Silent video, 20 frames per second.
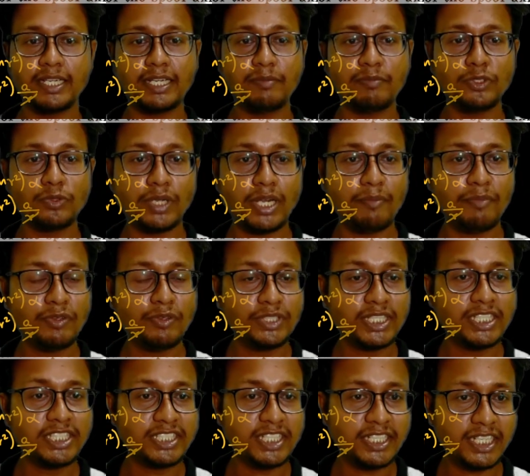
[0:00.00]
That means when I'm using
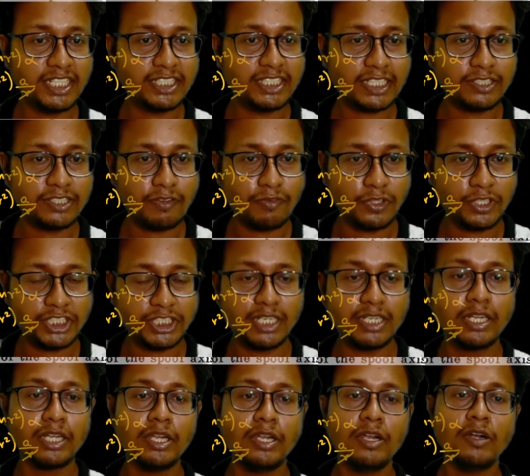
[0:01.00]
instantaneous axis of
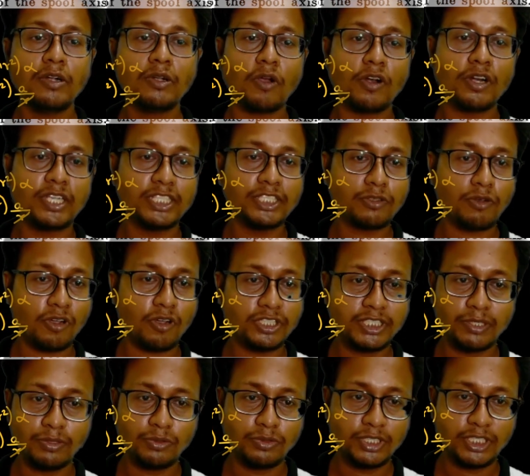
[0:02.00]
rotation, torque is caused
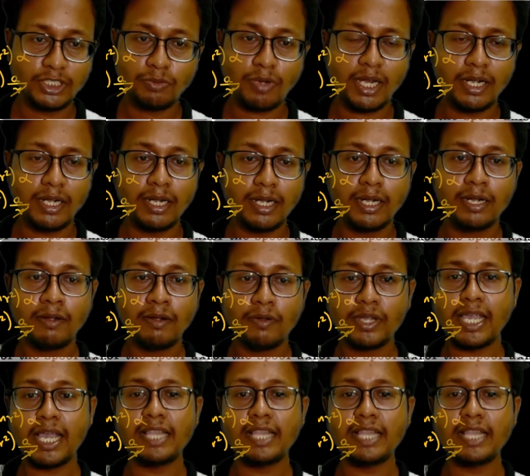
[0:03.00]
due to this one. Okay,